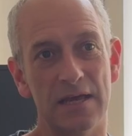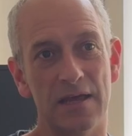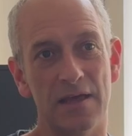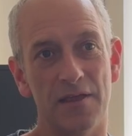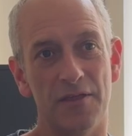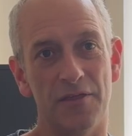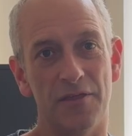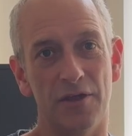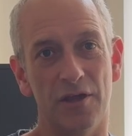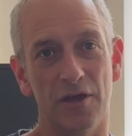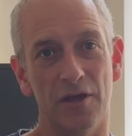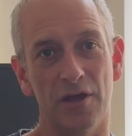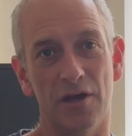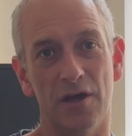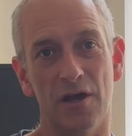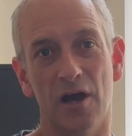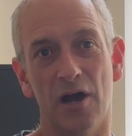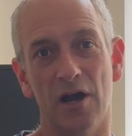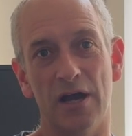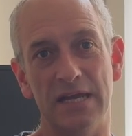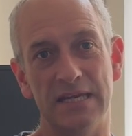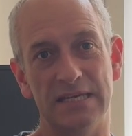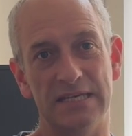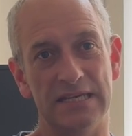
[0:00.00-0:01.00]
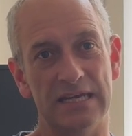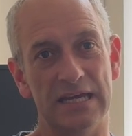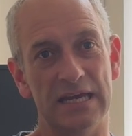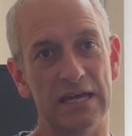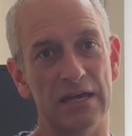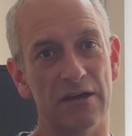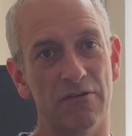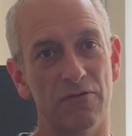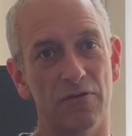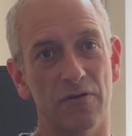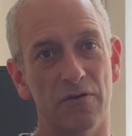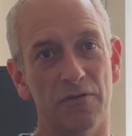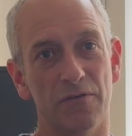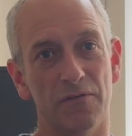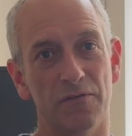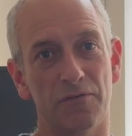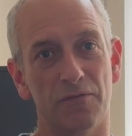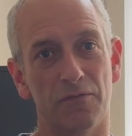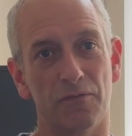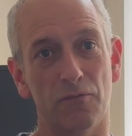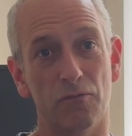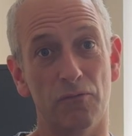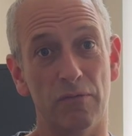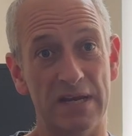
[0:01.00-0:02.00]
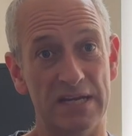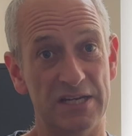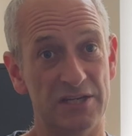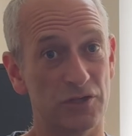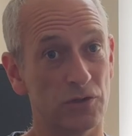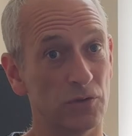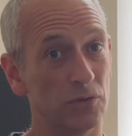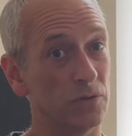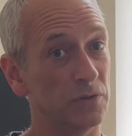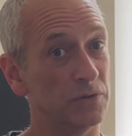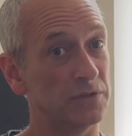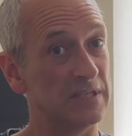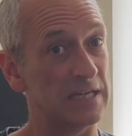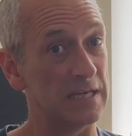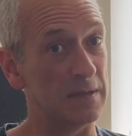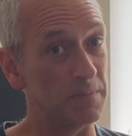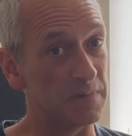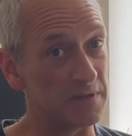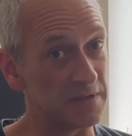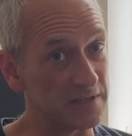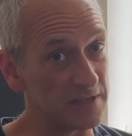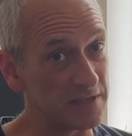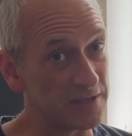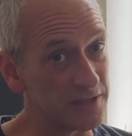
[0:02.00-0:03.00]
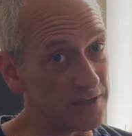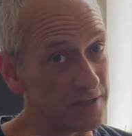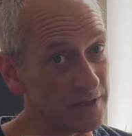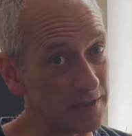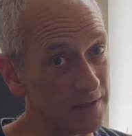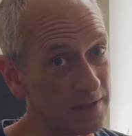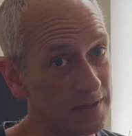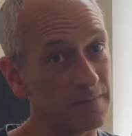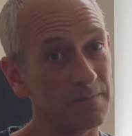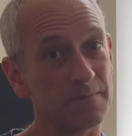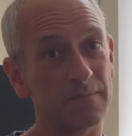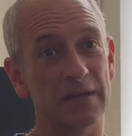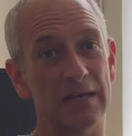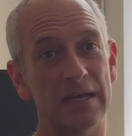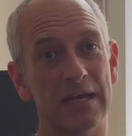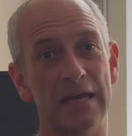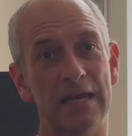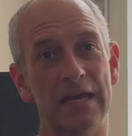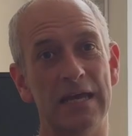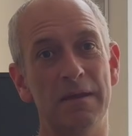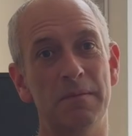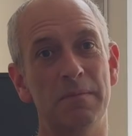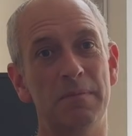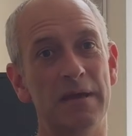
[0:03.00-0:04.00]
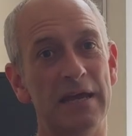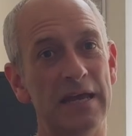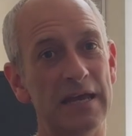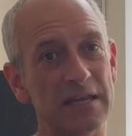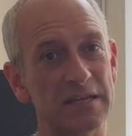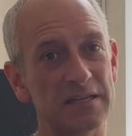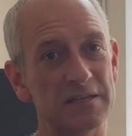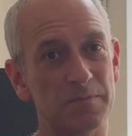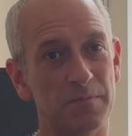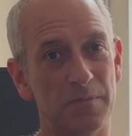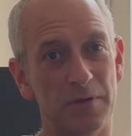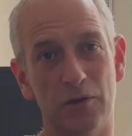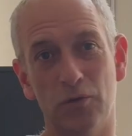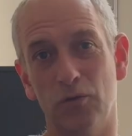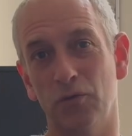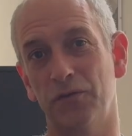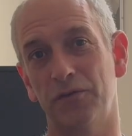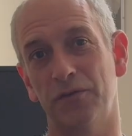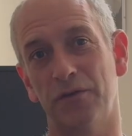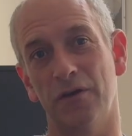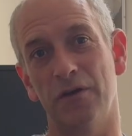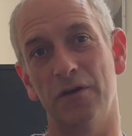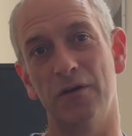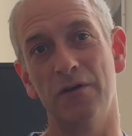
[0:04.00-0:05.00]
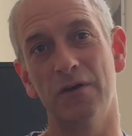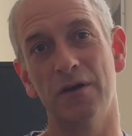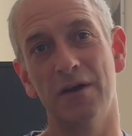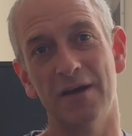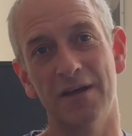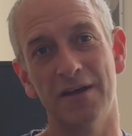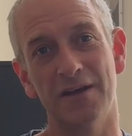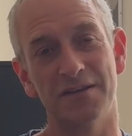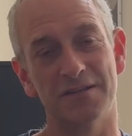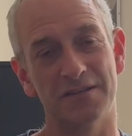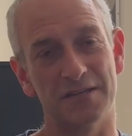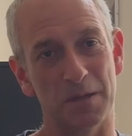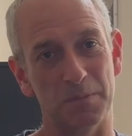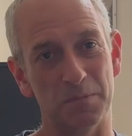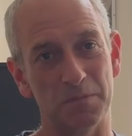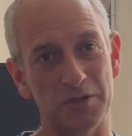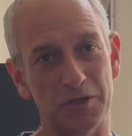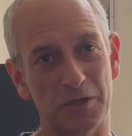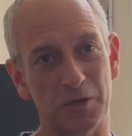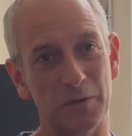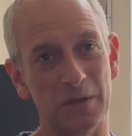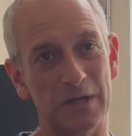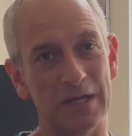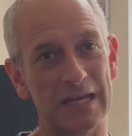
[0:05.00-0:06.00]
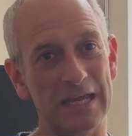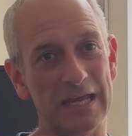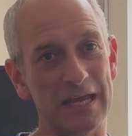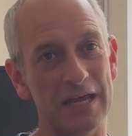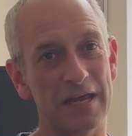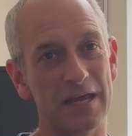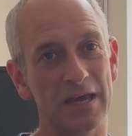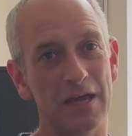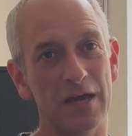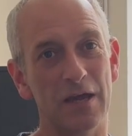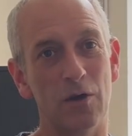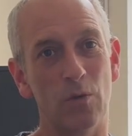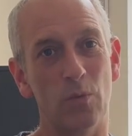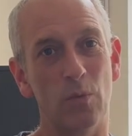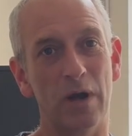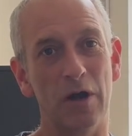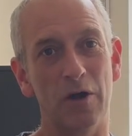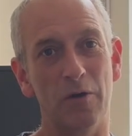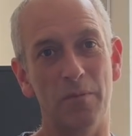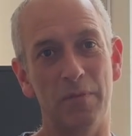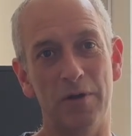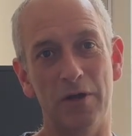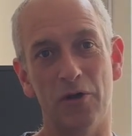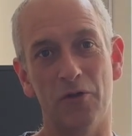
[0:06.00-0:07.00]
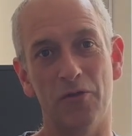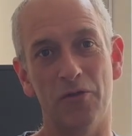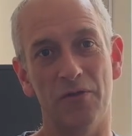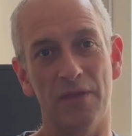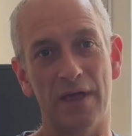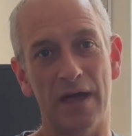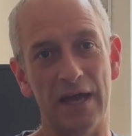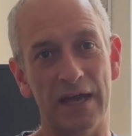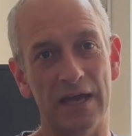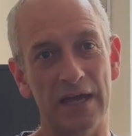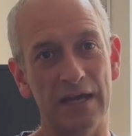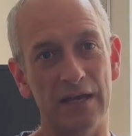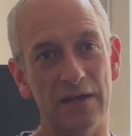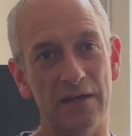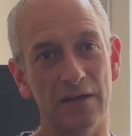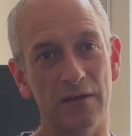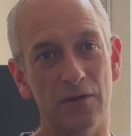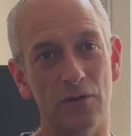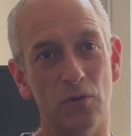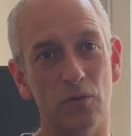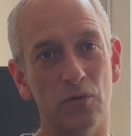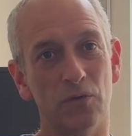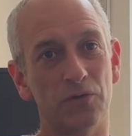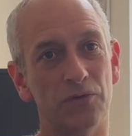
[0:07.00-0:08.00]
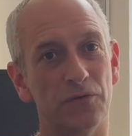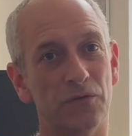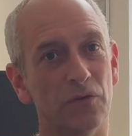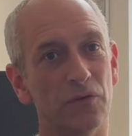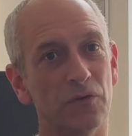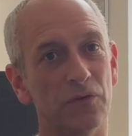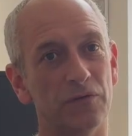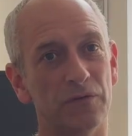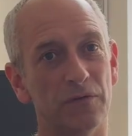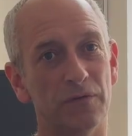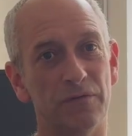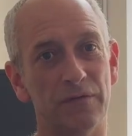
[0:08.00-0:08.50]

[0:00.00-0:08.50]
the idea of ritual deposition in pits, but also subsequently well beyond that in all sorts of